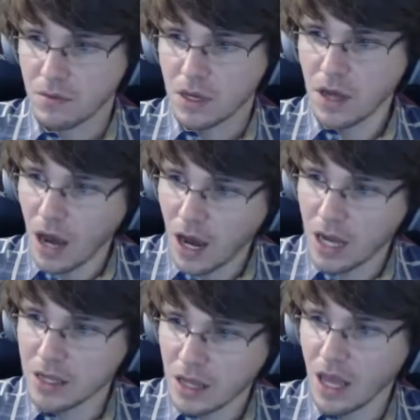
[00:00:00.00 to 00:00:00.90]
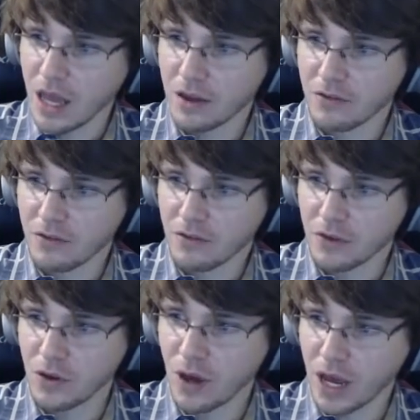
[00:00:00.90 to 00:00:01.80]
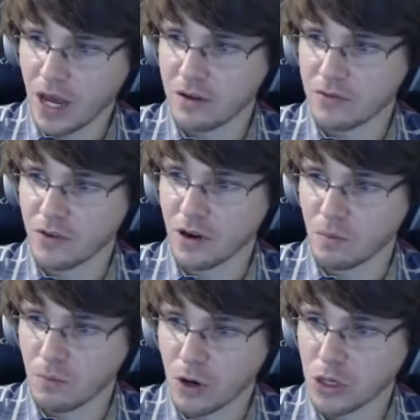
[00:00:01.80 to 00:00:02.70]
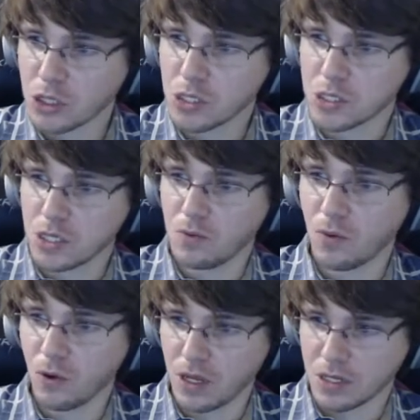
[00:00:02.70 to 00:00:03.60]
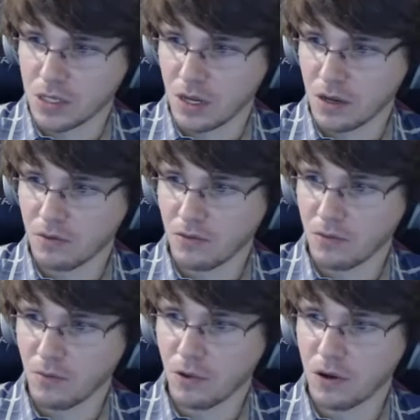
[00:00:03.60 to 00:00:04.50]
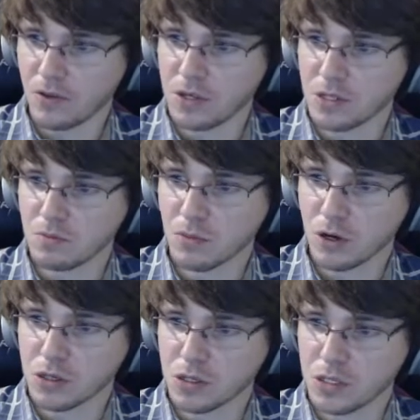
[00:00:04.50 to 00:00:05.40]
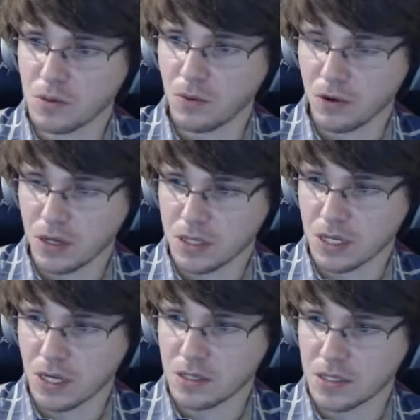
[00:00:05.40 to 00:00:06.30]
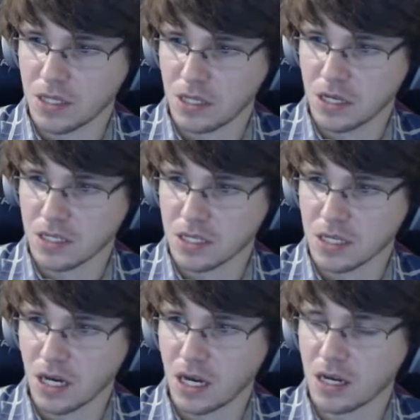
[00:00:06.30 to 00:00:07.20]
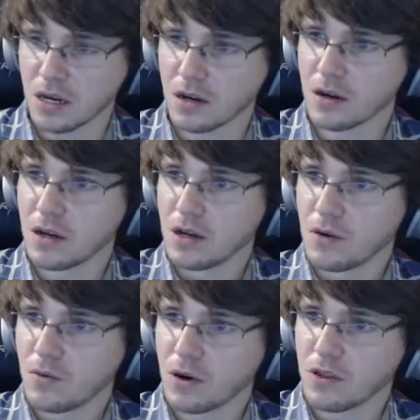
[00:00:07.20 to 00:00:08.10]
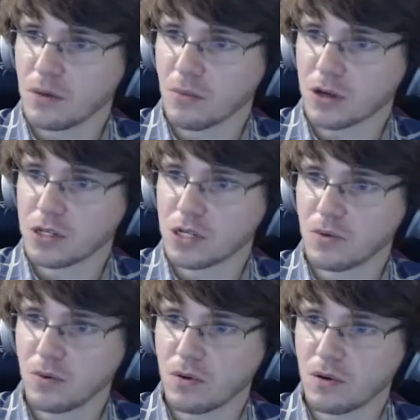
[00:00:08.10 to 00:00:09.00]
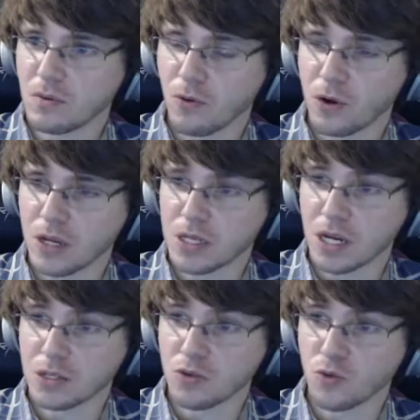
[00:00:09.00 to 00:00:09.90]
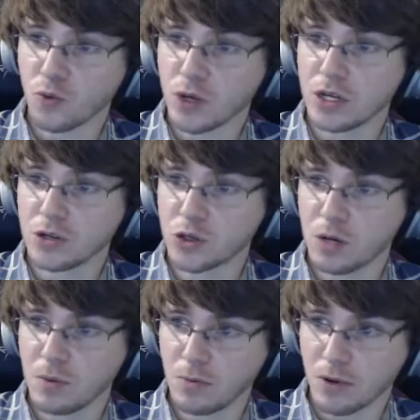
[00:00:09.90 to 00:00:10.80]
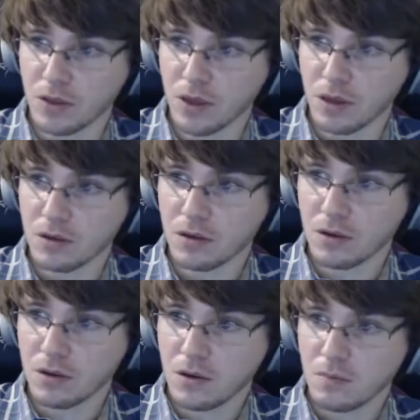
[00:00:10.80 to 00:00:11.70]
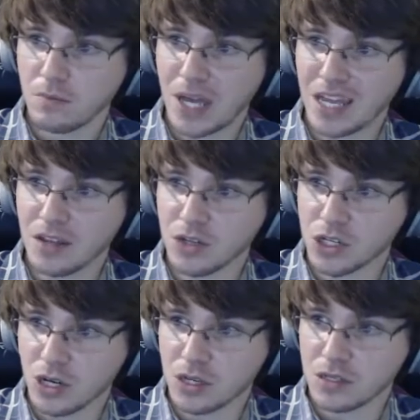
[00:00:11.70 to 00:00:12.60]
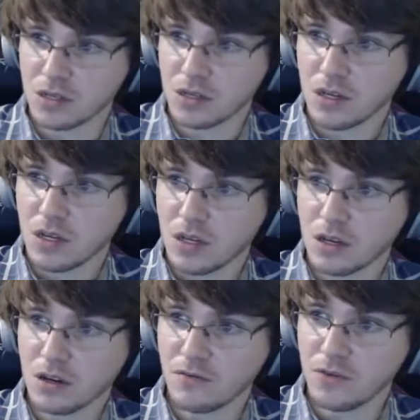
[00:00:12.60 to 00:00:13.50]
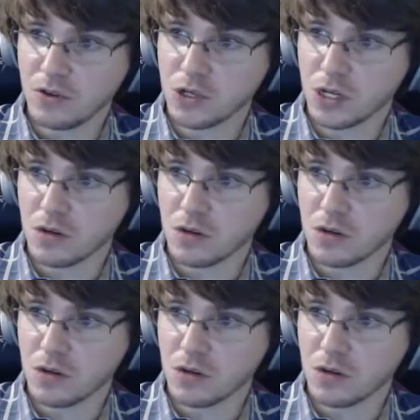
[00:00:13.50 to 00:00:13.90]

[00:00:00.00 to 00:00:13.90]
unless you have emergency warning signs. What are these emergency warning signs? Let's click this guy here. What are the emergency w- warning signs? Real trouble breathing, pain in the chest, confusion or